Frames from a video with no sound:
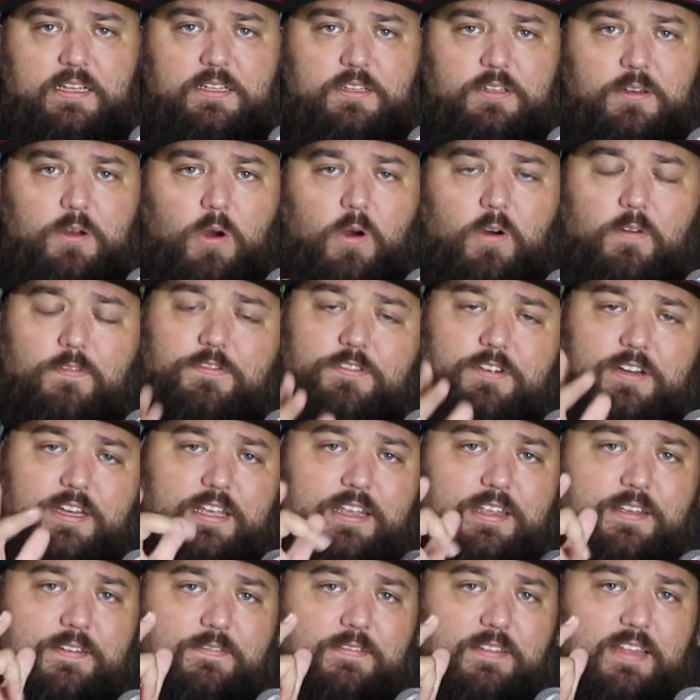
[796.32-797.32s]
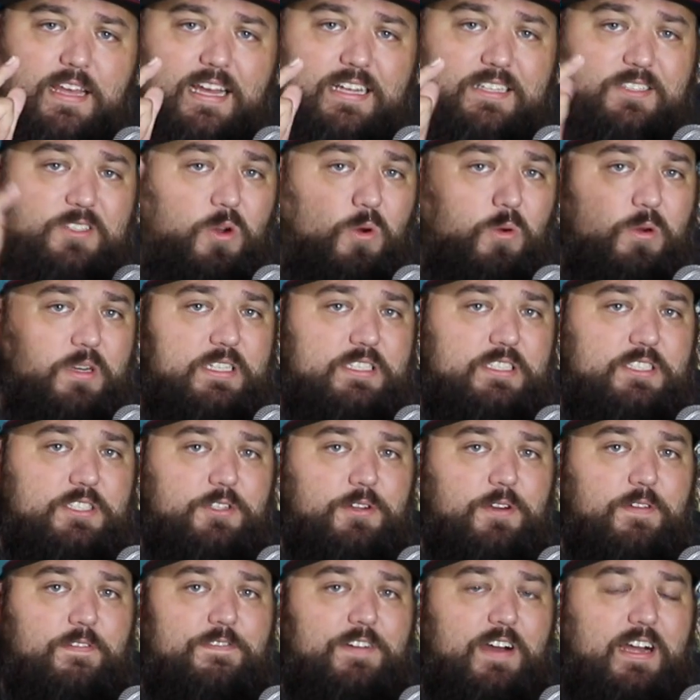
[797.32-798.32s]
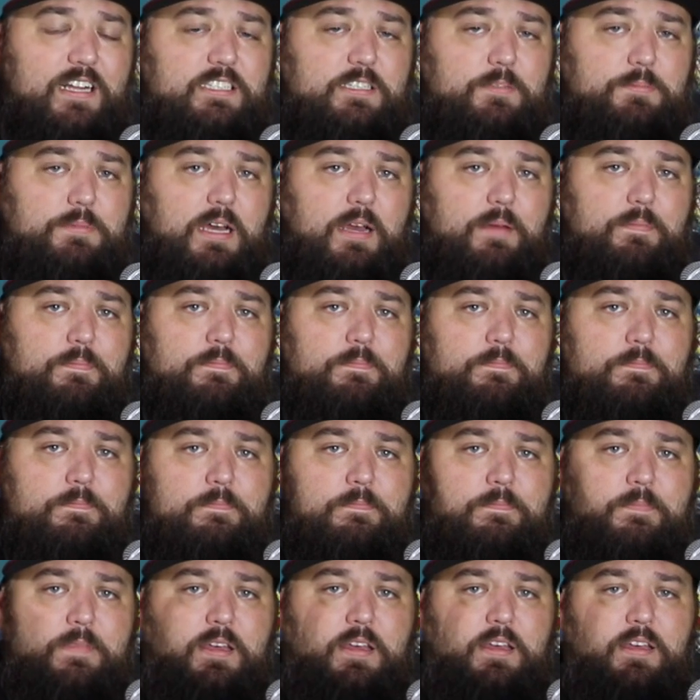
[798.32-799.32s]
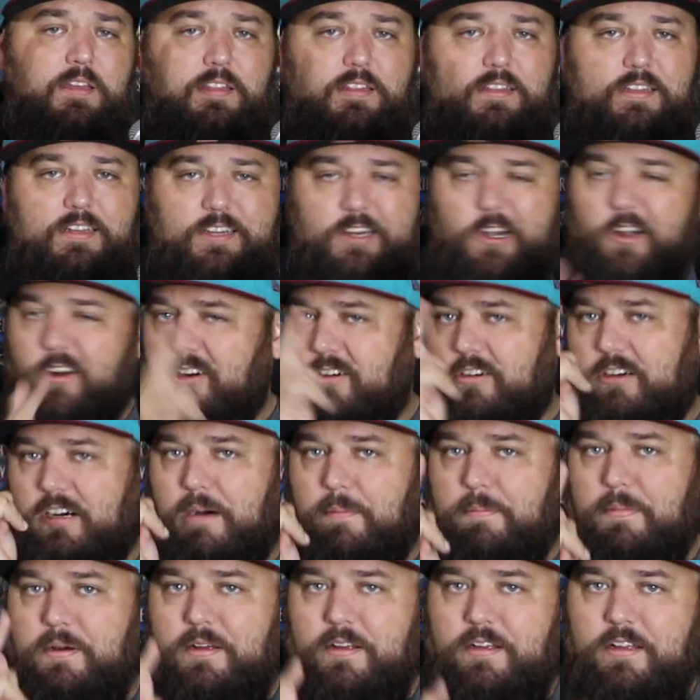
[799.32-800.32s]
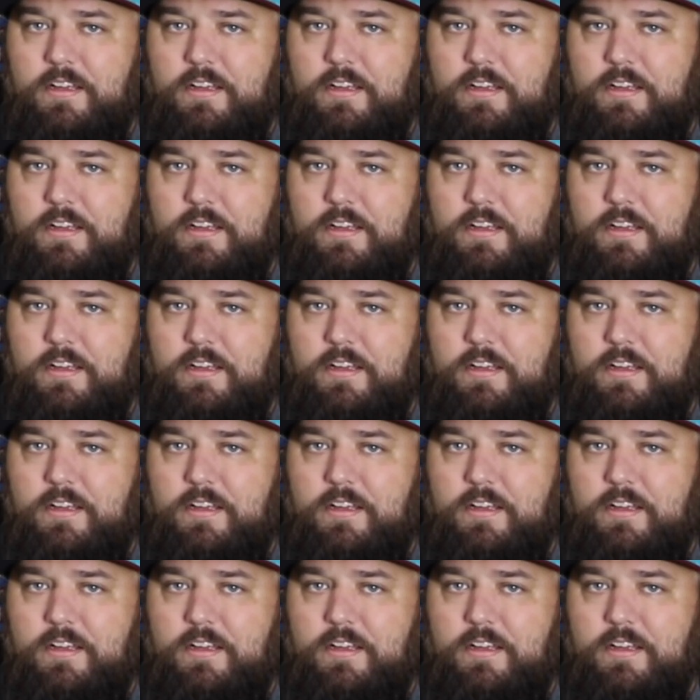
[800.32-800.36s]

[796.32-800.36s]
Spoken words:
Hopefully, as always, you can find some time to curl up,